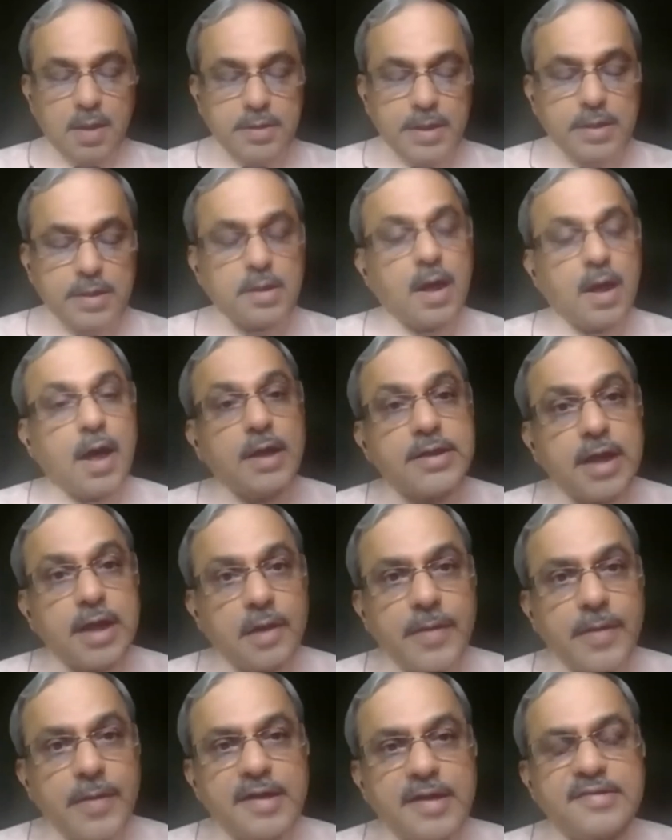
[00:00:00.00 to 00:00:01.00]
Then
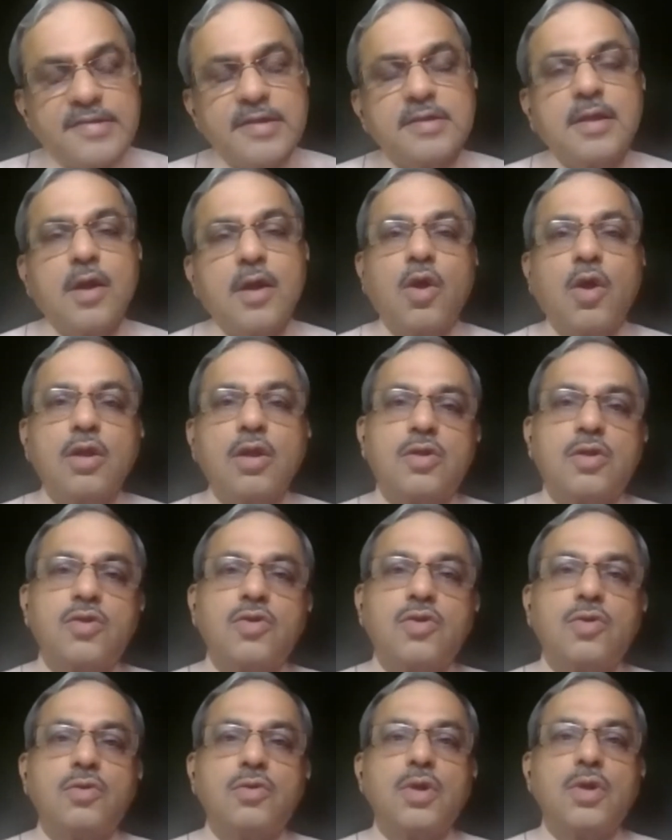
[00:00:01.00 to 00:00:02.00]
other medicines are
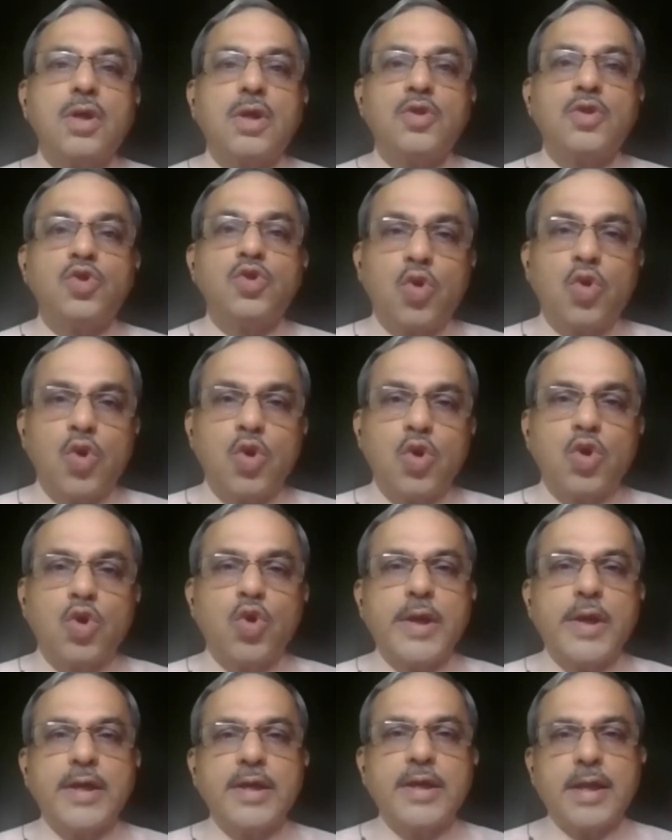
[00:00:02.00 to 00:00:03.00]
also known
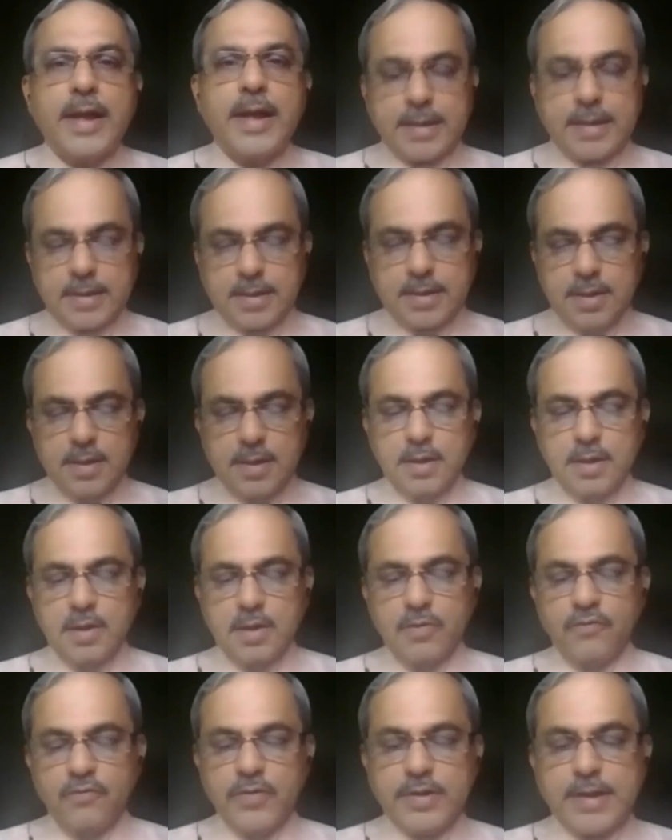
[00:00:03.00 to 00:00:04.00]
to interact
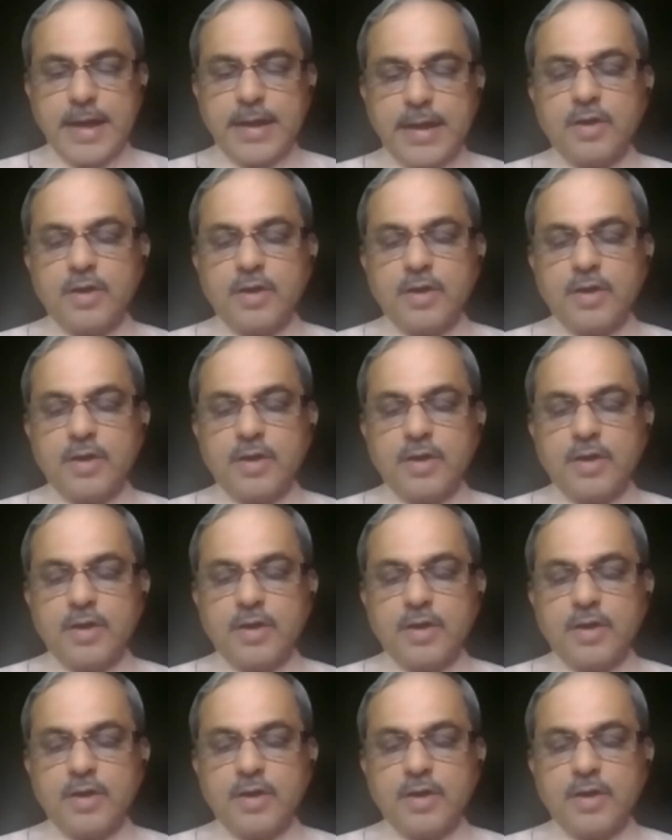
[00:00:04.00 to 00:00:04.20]
with